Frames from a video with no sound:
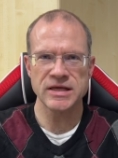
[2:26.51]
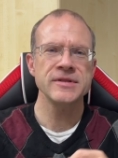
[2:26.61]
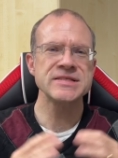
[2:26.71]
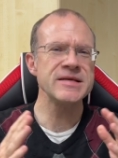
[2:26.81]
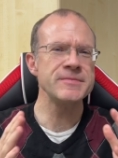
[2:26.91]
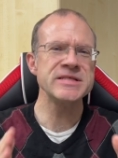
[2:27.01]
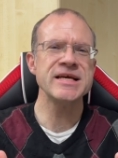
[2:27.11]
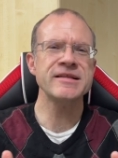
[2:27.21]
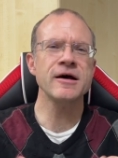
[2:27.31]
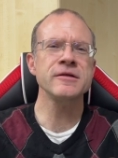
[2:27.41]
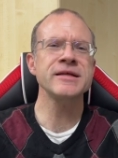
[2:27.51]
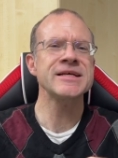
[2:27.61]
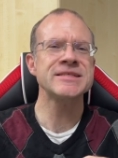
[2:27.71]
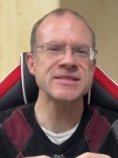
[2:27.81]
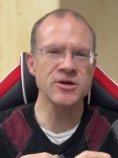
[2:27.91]
The CPC 800,
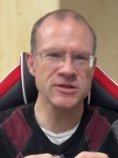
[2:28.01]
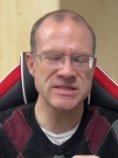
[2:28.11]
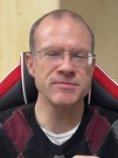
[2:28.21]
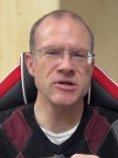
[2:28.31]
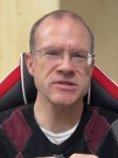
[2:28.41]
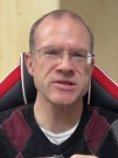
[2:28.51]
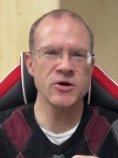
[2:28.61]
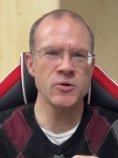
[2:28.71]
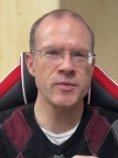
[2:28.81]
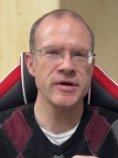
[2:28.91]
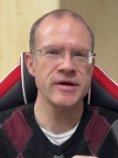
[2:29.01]
it's not a small scope,